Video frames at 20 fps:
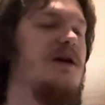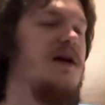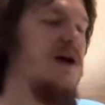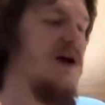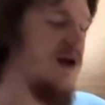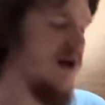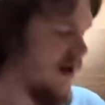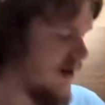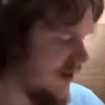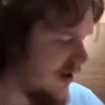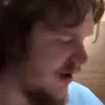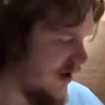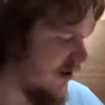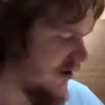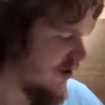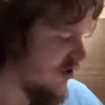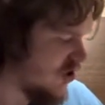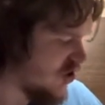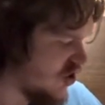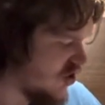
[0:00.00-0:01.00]
And I think it's
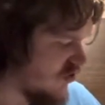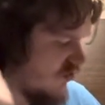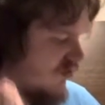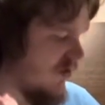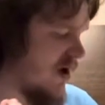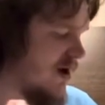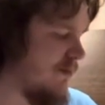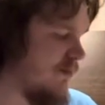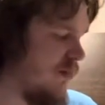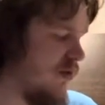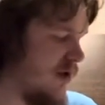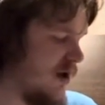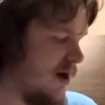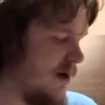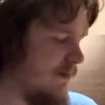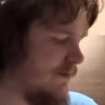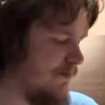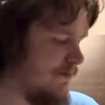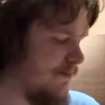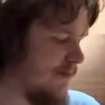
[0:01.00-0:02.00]
such a great
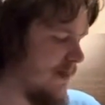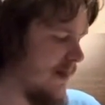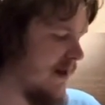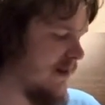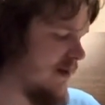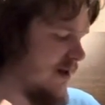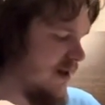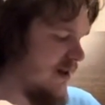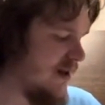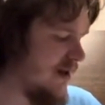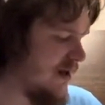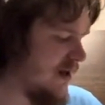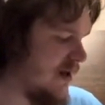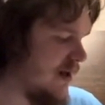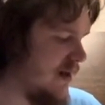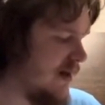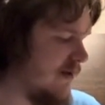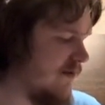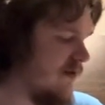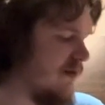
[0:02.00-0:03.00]
point. I think it's
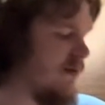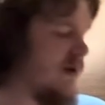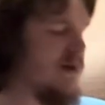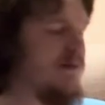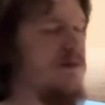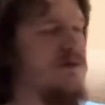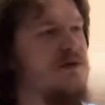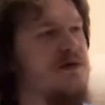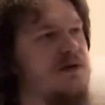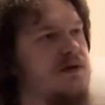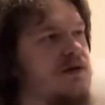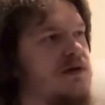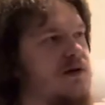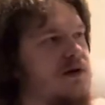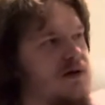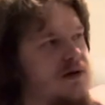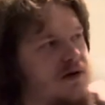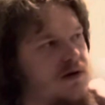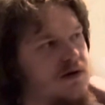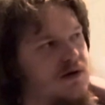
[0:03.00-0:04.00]
easy for people to
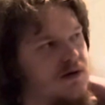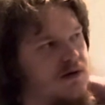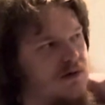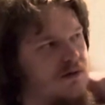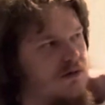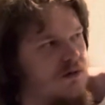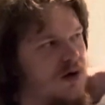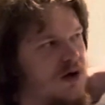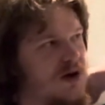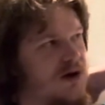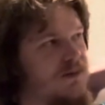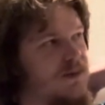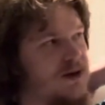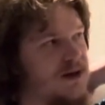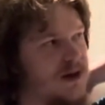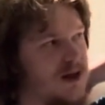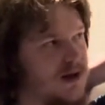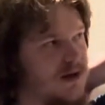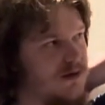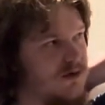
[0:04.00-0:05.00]
want to be
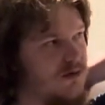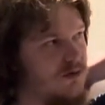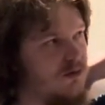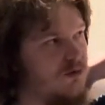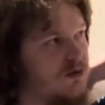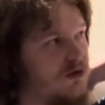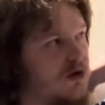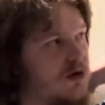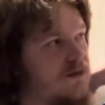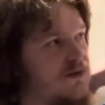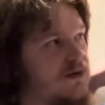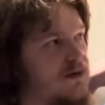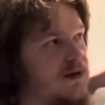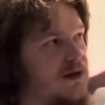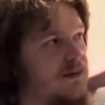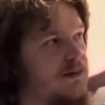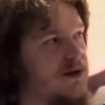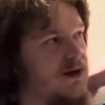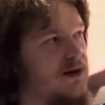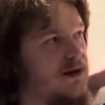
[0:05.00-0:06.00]
like, to look for
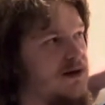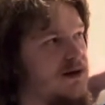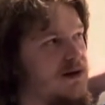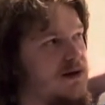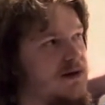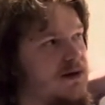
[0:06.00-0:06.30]
something to